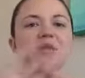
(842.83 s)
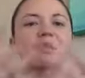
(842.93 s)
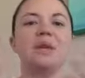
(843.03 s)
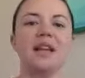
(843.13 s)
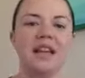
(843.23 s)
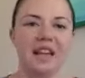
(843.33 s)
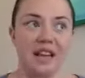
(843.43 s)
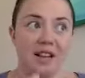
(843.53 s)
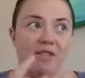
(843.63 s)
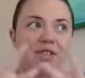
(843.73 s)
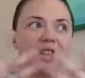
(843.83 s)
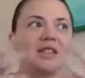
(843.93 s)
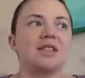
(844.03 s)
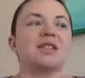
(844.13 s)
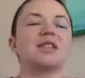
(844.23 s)
beginning of
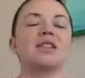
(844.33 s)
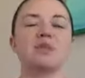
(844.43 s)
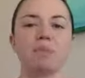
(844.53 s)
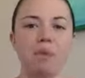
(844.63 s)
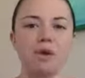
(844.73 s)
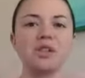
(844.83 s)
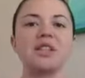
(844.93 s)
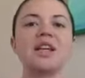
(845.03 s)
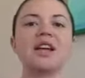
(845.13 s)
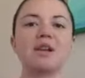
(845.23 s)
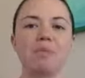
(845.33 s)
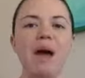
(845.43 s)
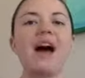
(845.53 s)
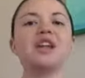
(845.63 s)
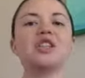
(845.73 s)
this bursting,
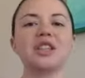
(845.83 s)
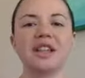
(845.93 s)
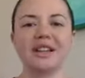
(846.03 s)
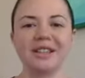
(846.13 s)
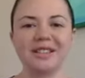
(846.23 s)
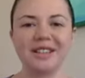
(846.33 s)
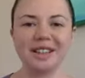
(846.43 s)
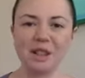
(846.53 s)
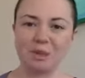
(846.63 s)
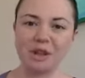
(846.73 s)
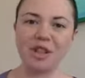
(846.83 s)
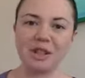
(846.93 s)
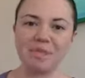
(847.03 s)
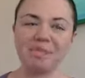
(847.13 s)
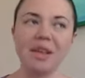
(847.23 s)
passionate
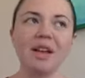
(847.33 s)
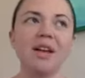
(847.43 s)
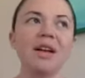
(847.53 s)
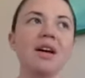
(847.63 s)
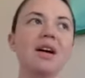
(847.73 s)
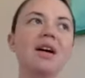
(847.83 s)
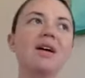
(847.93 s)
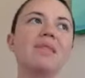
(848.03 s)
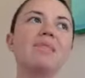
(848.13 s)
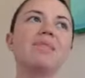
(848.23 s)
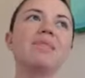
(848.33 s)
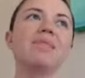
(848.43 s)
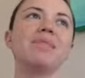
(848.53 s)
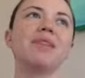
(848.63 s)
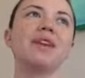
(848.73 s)
expression.
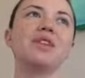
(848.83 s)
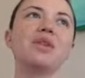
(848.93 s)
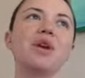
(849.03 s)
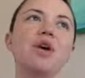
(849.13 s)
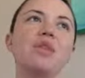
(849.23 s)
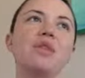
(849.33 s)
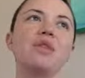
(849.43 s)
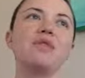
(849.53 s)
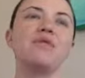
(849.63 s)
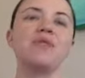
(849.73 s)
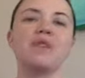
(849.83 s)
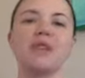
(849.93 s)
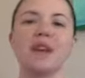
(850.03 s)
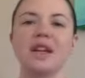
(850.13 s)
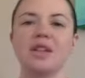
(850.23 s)
And so I hope that you feel
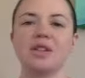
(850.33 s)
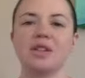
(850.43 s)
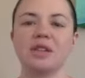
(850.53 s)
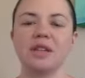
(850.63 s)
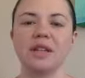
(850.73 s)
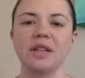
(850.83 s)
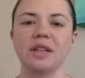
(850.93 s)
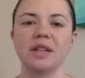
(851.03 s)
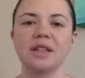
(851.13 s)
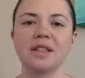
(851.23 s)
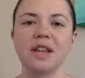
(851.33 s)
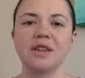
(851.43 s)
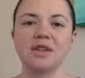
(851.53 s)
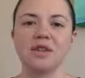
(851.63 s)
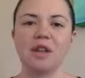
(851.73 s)
that internally
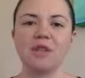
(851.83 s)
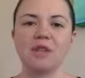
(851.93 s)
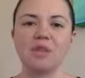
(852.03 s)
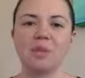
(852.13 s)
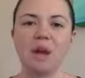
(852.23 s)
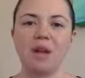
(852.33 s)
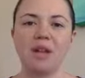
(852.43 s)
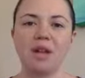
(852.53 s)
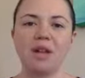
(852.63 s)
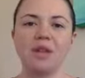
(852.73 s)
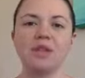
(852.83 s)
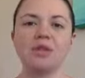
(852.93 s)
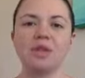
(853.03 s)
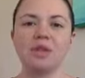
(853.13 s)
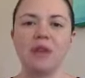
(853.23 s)
inside yourself as well, and that you
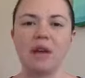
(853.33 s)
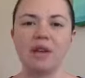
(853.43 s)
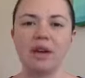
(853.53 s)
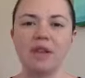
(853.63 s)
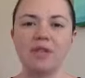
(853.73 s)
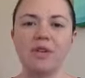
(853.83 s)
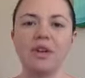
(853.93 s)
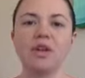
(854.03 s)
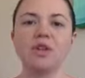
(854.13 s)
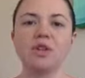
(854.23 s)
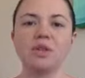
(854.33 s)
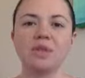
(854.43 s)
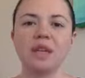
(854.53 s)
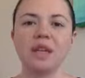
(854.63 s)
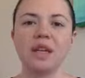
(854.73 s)
slow down enough to
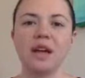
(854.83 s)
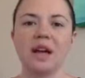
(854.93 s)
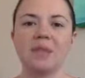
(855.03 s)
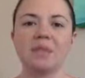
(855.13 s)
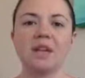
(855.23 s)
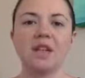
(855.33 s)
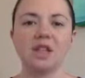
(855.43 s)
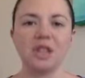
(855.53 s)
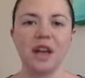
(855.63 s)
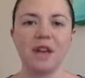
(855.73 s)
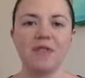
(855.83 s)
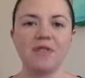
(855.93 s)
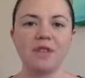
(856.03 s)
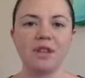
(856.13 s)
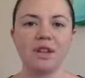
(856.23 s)
really touch that
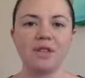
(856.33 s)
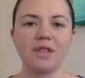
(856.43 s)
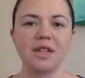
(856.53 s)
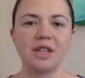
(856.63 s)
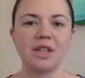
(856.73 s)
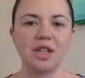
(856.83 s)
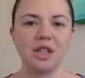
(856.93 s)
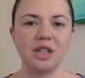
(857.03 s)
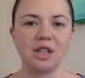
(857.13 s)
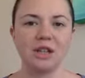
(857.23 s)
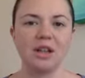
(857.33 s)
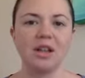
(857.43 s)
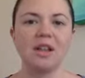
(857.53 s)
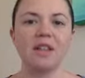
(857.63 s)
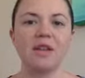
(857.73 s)
feeling of satiation,
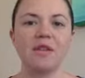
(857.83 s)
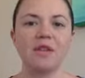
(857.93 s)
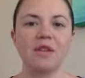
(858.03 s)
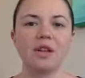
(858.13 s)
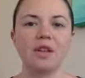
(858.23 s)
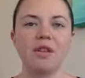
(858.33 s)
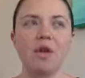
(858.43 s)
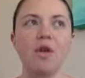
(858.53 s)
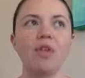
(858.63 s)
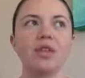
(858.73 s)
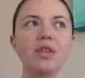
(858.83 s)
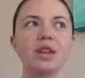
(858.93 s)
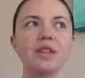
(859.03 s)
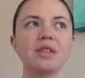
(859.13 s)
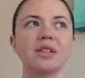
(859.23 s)
that feeling of all the
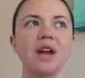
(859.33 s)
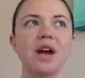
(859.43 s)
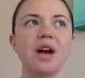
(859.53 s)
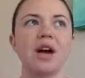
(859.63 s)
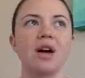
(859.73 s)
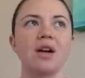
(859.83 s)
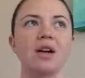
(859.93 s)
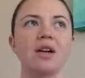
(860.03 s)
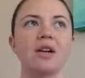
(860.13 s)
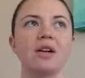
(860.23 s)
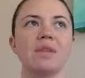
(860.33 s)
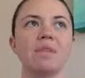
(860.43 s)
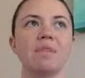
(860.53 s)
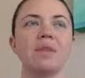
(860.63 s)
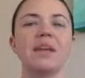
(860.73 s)
things that are
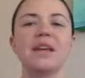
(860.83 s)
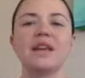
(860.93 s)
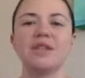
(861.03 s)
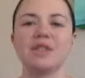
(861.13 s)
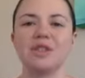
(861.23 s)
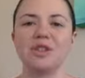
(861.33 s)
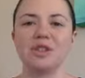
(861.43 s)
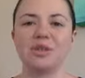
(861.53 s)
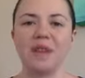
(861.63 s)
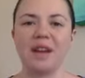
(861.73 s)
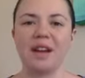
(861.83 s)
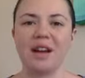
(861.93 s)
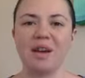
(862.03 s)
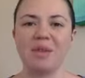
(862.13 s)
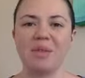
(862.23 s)
being given to you right
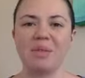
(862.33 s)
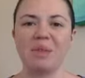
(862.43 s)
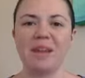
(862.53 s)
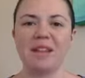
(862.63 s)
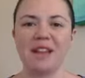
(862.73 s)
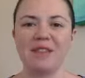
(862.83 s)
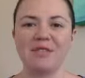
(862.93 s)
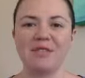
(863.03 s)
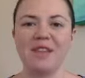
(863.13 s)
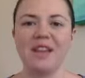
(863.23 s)
now by life.